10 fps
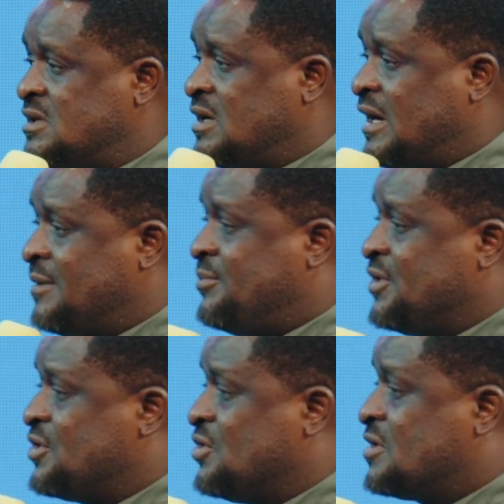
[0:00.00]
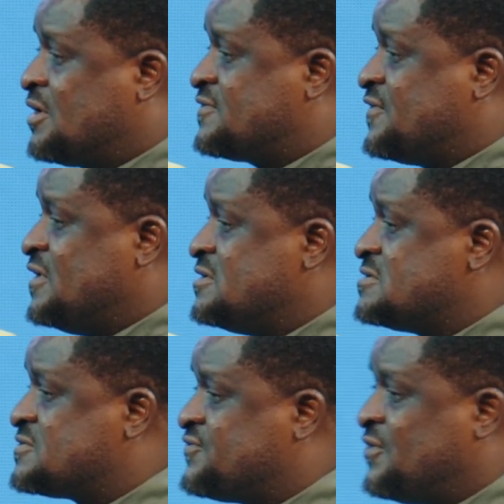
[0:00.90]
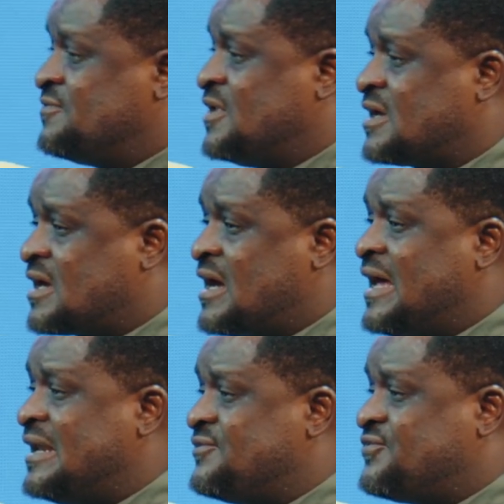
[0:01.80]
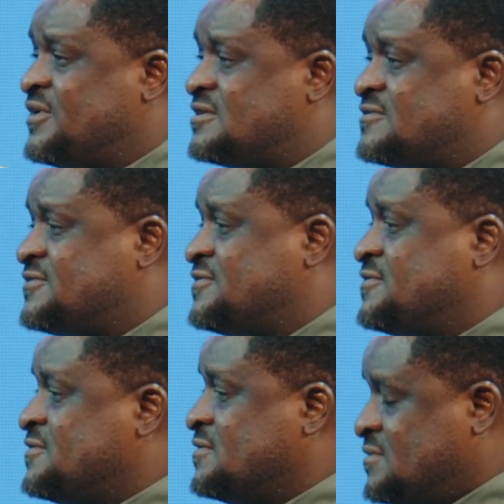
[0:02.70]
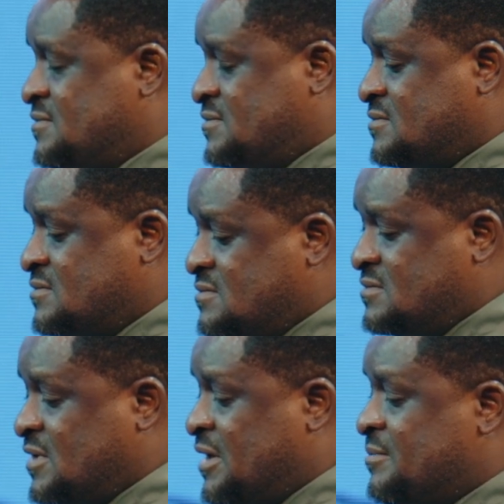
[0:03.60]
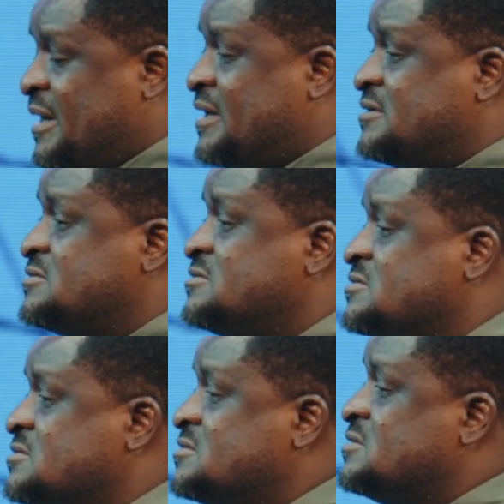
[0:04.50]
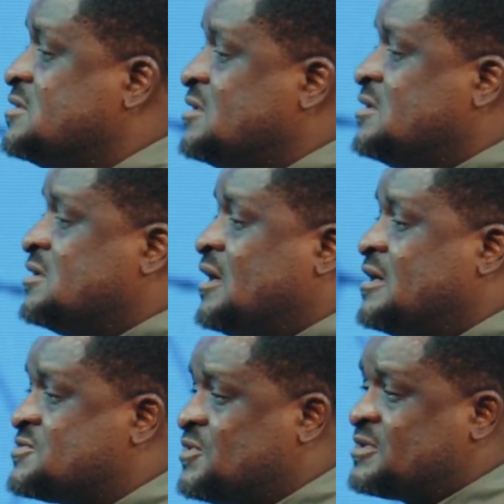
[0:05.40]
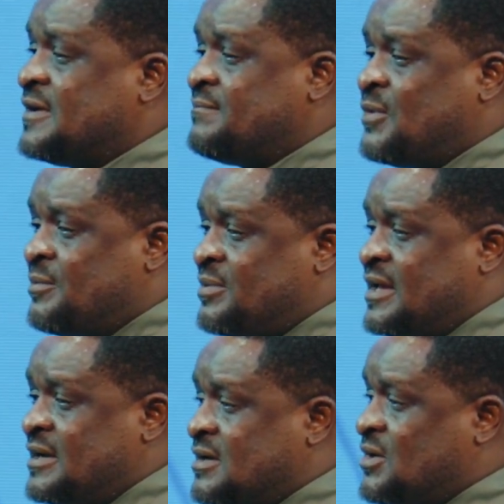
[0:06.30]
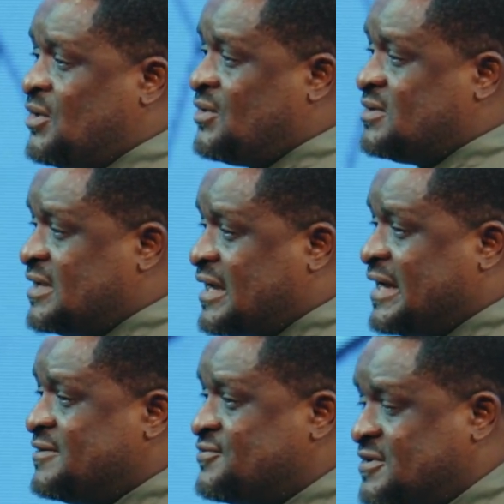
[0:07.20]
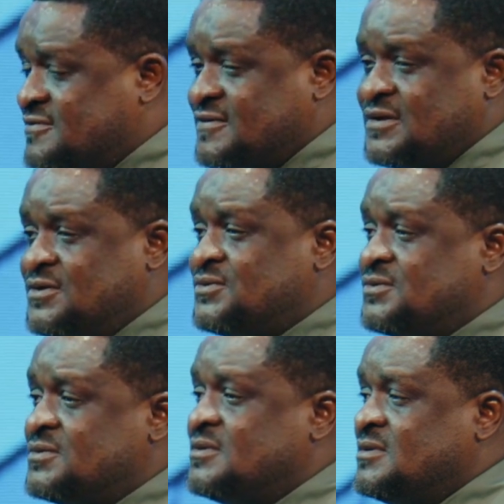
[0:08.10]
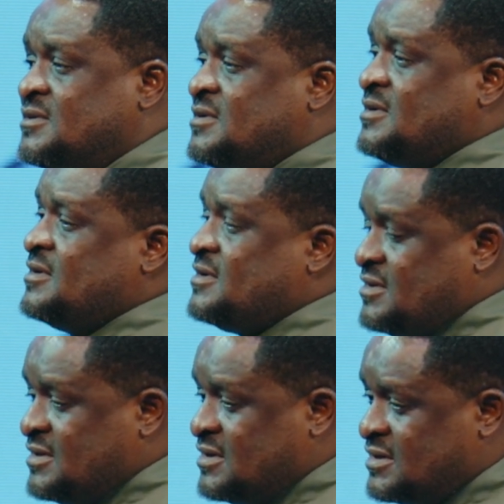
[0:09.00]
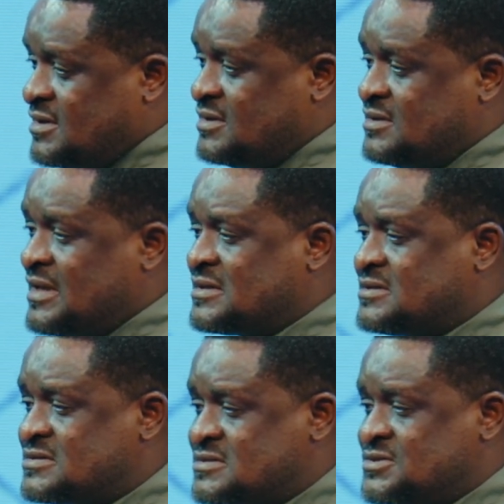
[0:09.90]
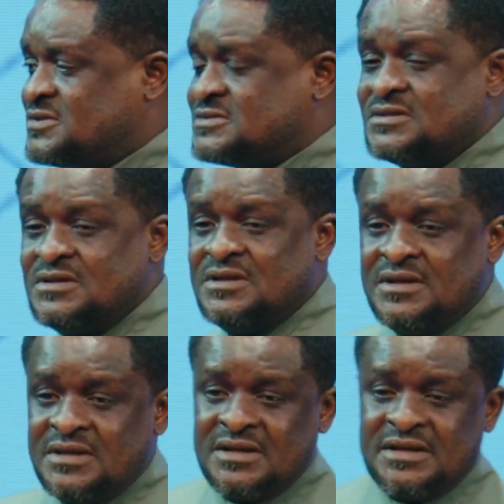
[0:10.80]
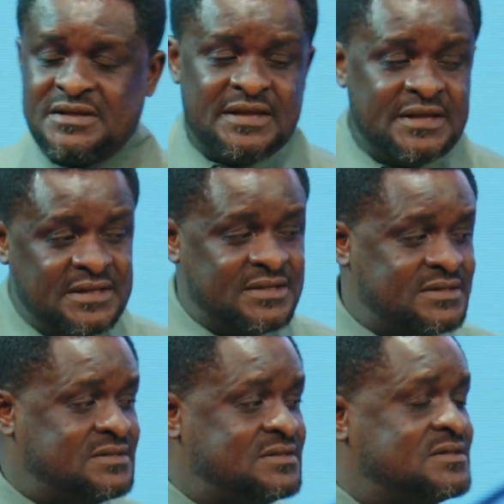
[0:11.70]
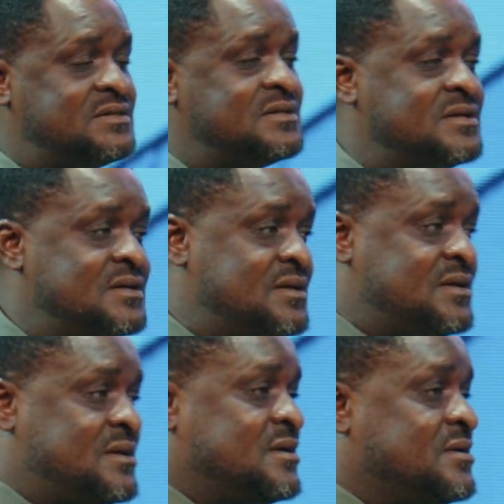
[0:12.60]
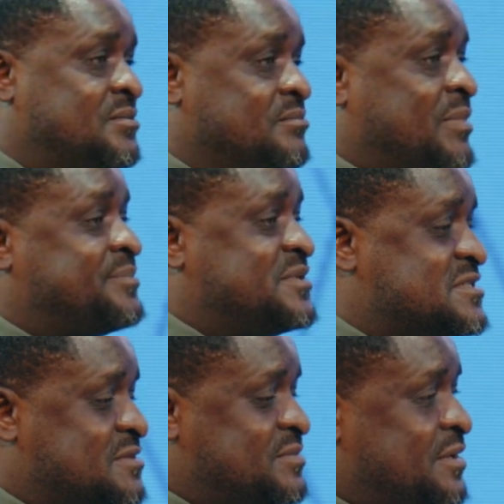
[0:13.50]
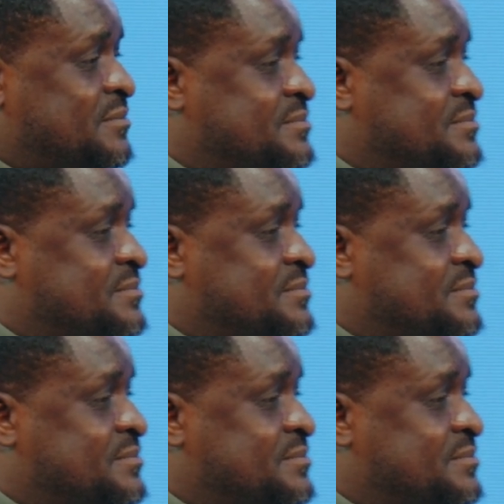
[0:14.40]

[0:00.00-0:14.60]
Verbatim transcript: I bring you greetings from the Caliphate. Amen. That is what I'm popularly called, the Caliphate. I don't know. The, that is not the baptism name.